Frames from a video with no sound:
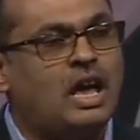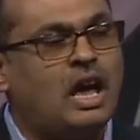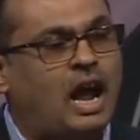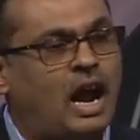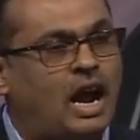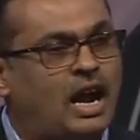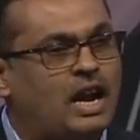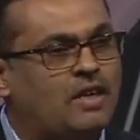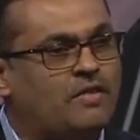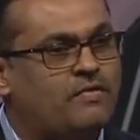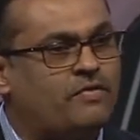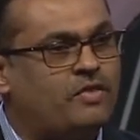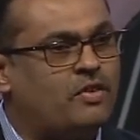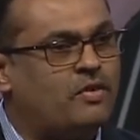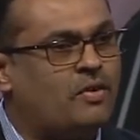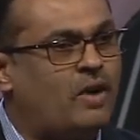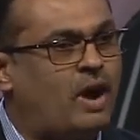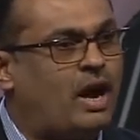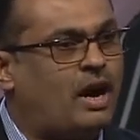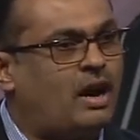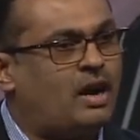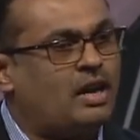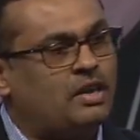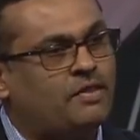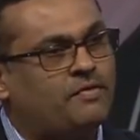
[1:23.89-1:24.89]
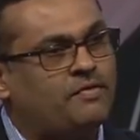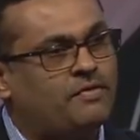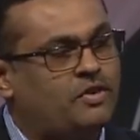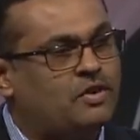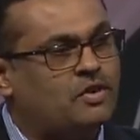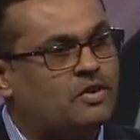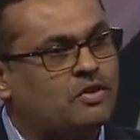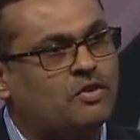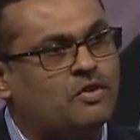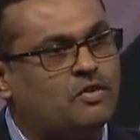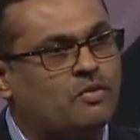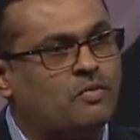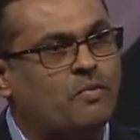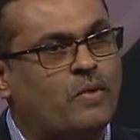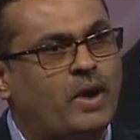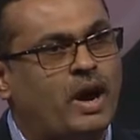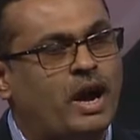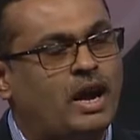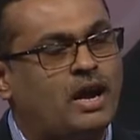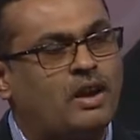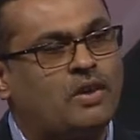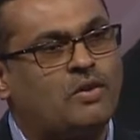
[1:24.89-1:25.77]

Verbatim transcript: And if you were